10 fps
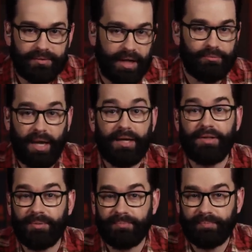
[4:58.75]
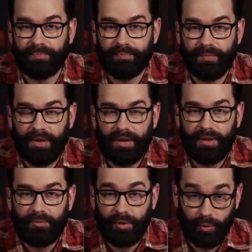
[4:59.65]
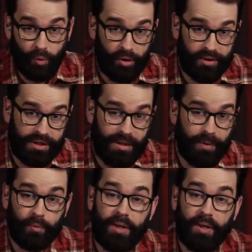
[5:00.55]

at random. We were warned to keep our